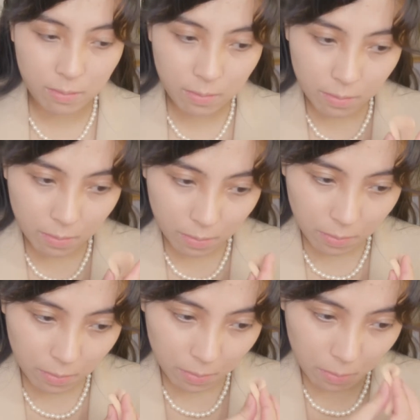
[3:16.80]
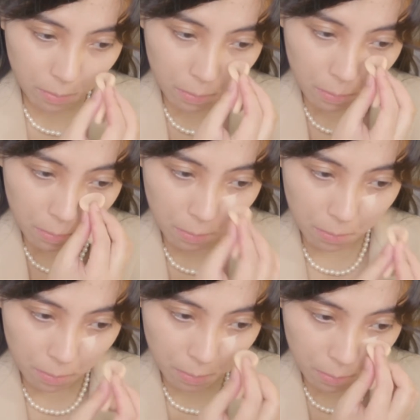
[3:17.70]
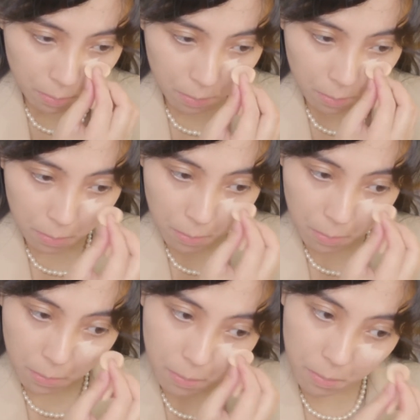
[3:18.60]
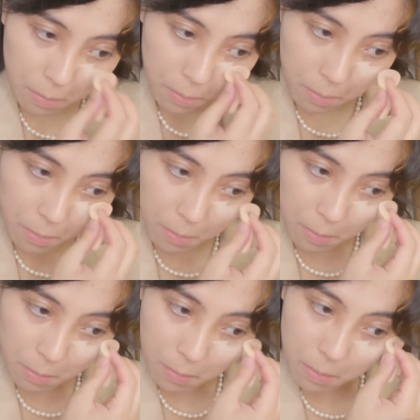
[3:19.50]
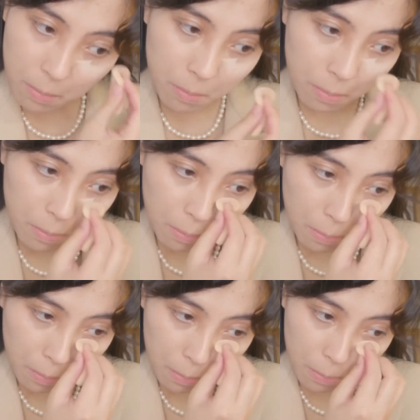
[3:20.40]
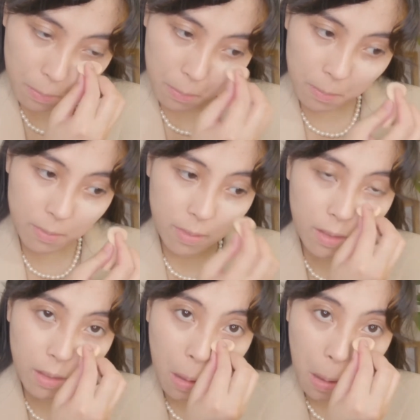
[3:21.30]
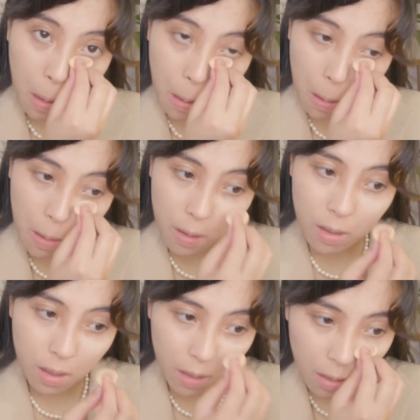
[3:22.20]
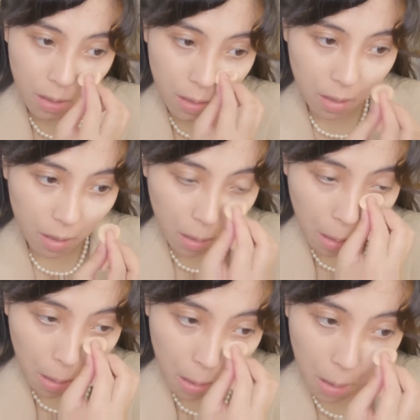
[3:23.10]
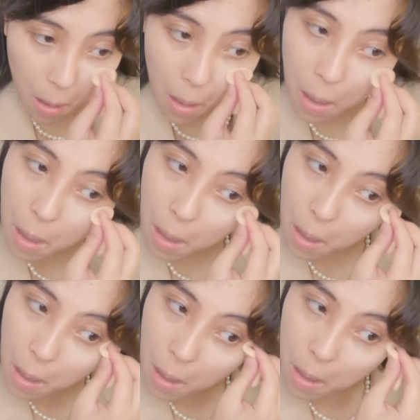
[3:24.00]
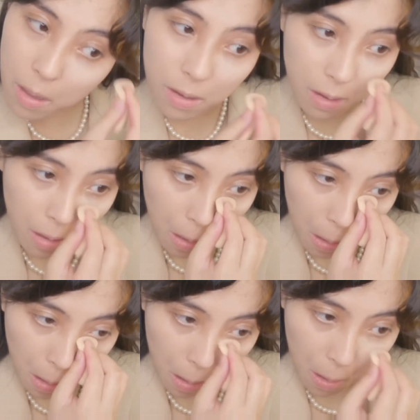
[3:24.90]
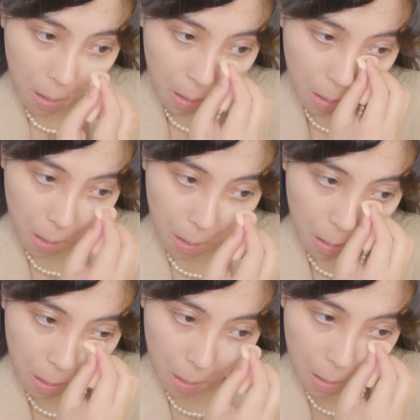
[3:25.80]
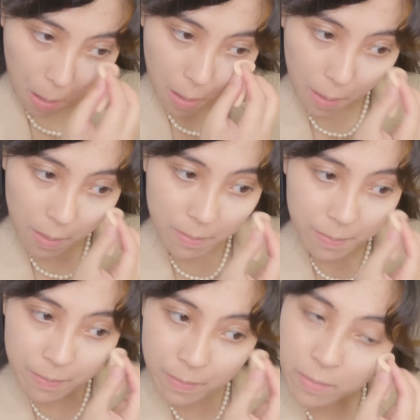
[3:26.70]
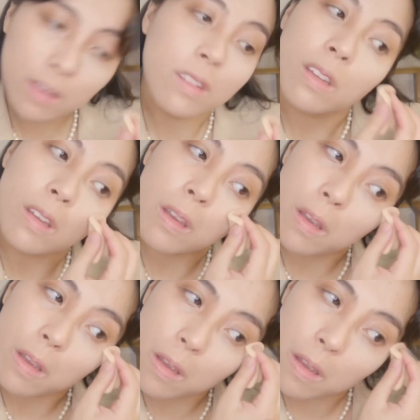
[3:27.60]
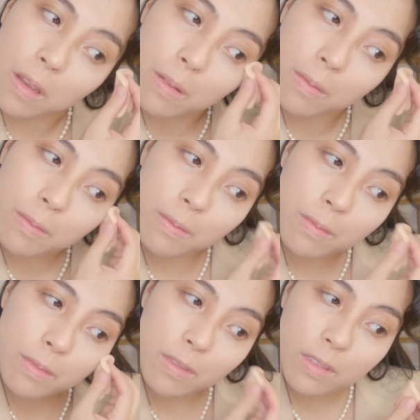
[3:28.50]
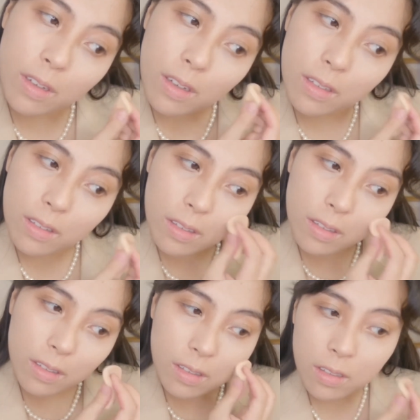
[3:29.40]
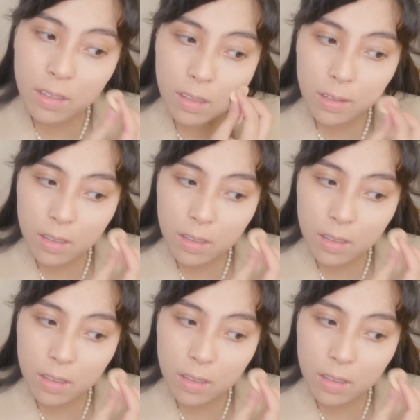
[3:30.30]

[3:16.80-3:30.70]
put it underneath my eyes and brighten up the area. I actually really love this powder so much because it blurs my pores and it just brightens up my skin, and it looks so natural as well.